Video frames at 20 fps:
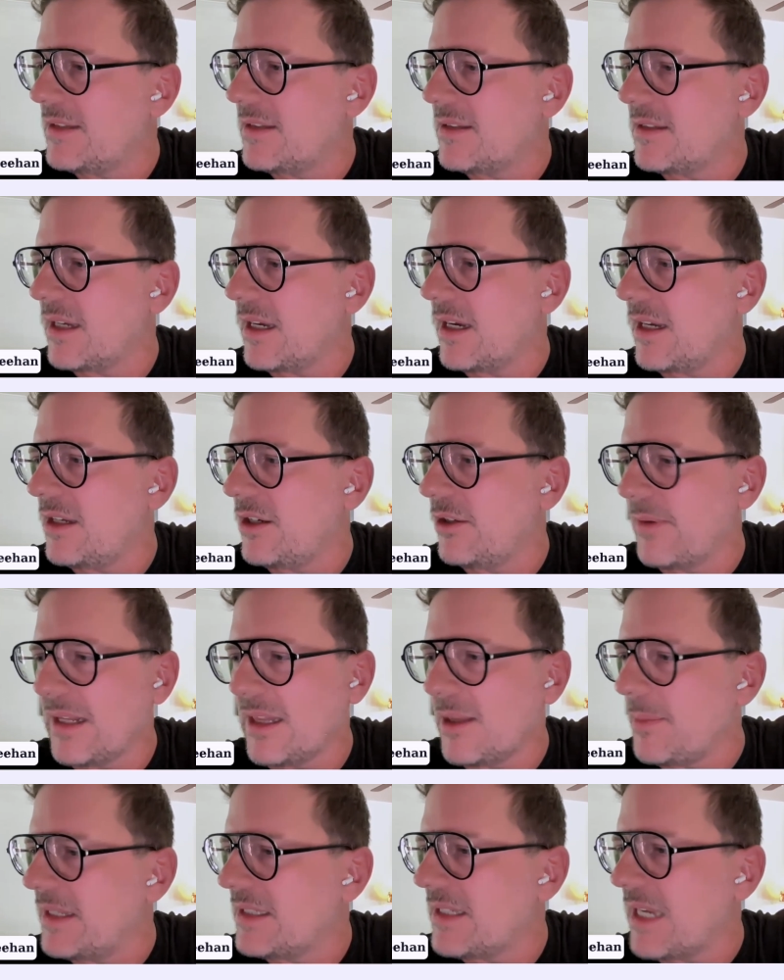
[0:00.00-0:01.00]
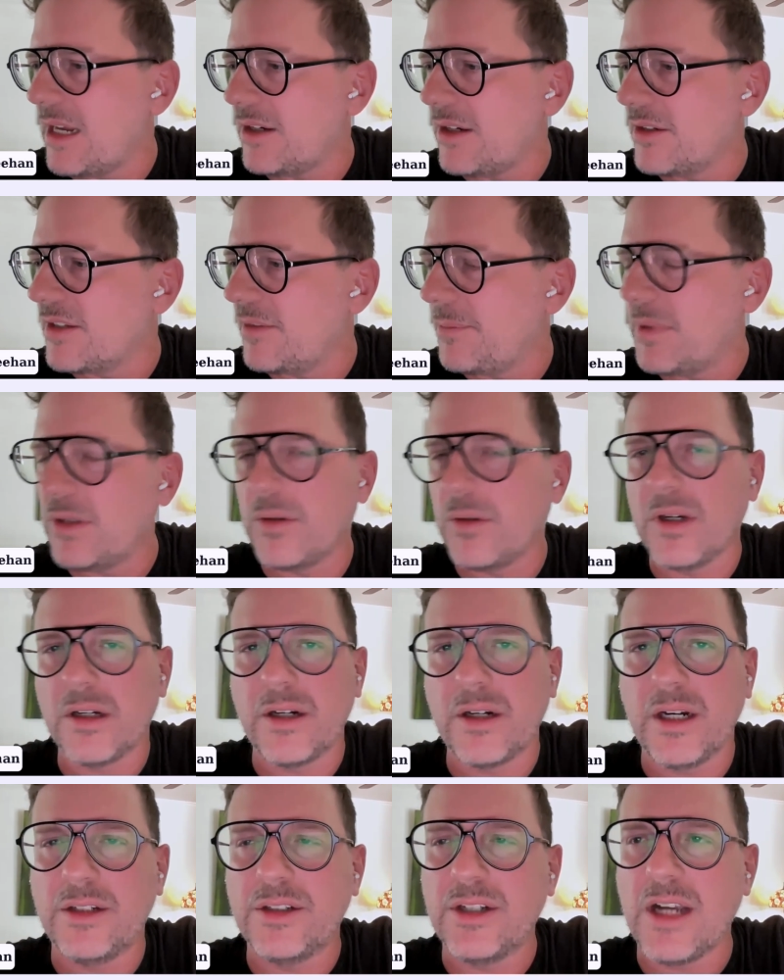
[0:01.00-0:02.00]
It's you're right, the maintainers have been doing
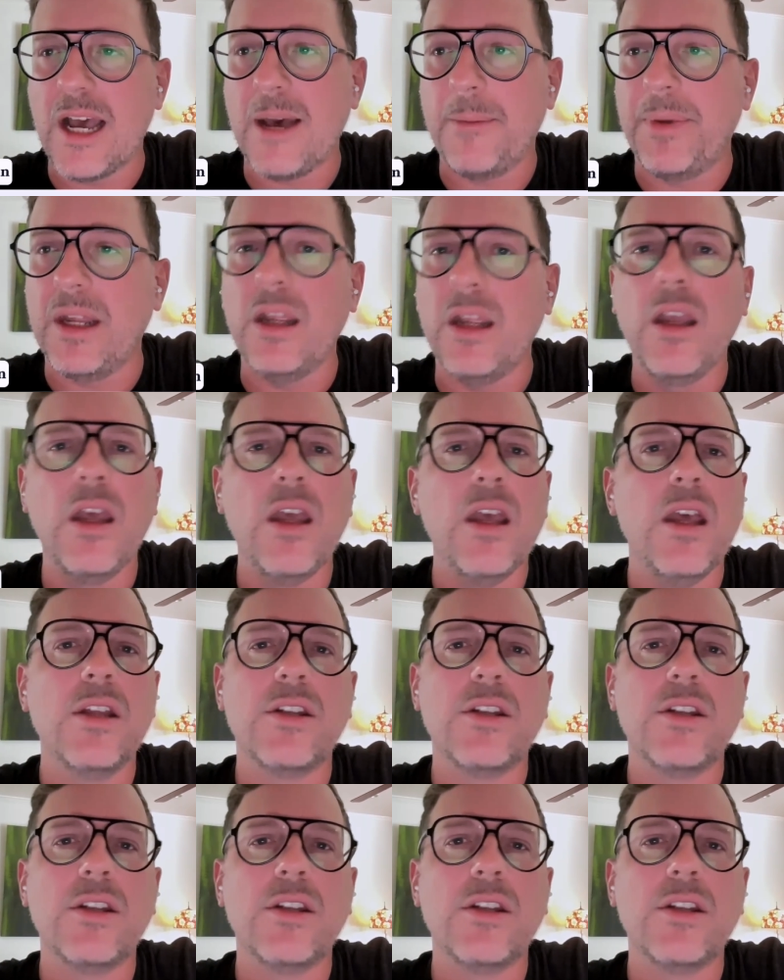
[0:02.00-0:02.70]
a great job, but